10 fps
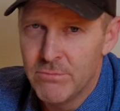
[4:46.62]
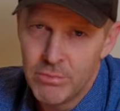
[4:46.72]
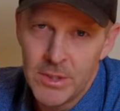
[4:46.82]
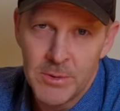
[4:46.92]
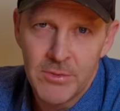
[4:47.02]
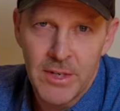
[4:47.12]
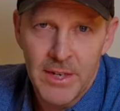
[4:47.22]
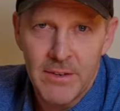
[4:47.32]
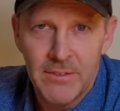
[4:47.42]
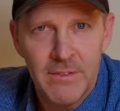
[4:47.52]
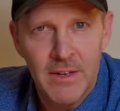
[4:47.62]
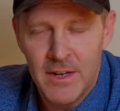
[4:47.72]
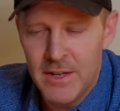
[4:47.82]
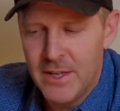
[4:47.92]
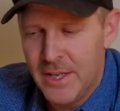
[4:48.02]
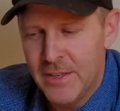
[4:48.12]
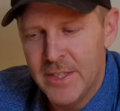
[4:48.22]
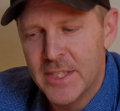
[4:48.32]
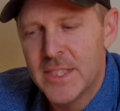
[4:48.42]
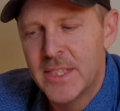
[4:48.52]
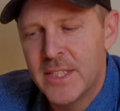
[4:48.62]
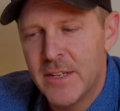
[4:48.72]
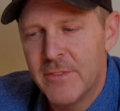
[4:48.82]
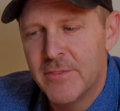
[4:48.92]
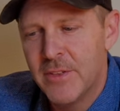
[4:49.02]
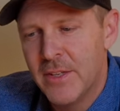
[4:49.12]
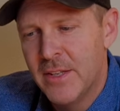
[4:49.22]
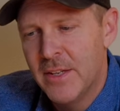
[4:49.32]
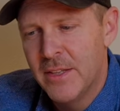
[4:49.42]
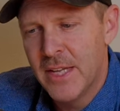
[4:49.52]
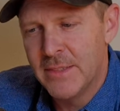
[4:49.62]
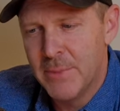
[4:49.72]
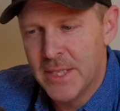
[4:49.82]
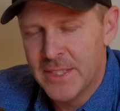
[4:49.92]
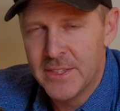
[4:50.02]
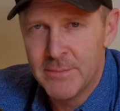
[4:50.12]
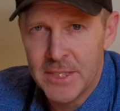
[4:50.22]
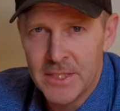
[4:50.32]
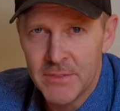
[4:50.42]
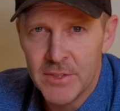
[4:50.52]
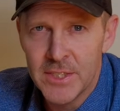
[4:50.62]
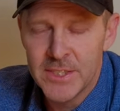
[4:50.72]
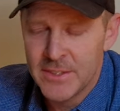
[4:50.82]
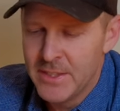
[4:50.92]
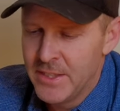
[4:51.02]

pretty much right now, uh, and then see if that makes it a big difference.